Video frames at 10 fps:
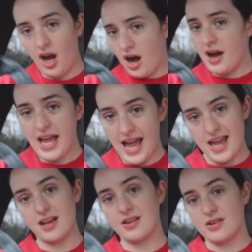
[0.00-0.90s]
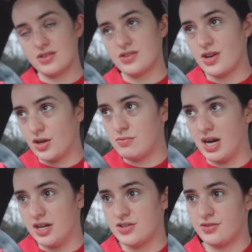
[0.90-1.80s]
I ache so
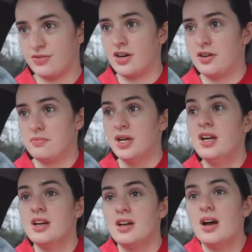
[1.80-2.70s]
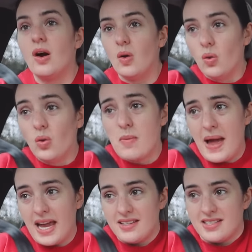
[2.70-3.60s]
much from all the
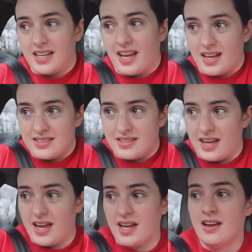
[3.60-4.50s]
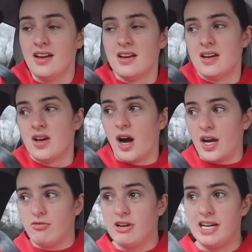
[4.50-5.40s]
painting yesterday.
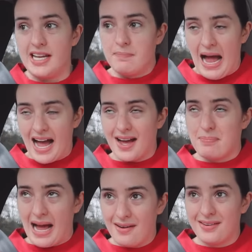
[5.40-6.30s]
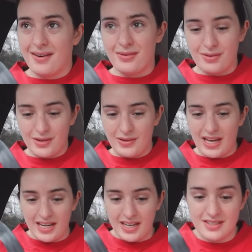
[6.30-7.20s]
I really powered through
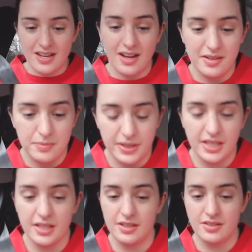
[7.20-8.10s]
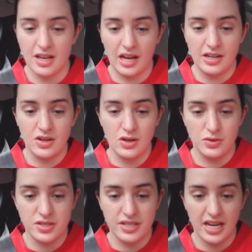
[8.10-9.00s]
getting it done because I
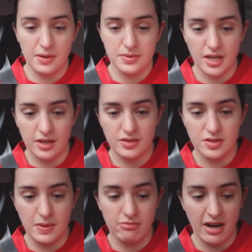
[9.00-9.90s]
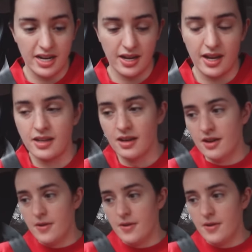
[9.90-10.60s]
knew today was going to be raining.